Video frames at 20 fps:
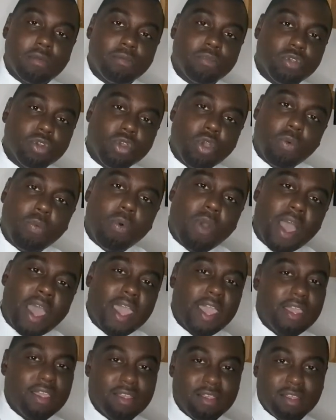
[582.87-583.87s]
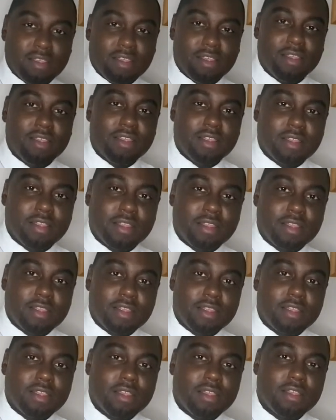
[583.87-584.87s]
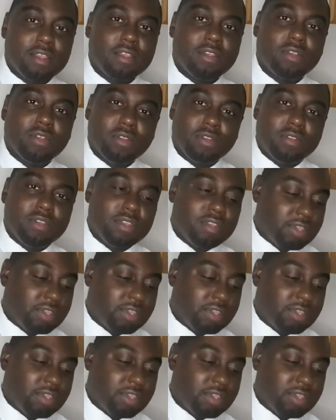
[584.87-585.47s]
You know why? Because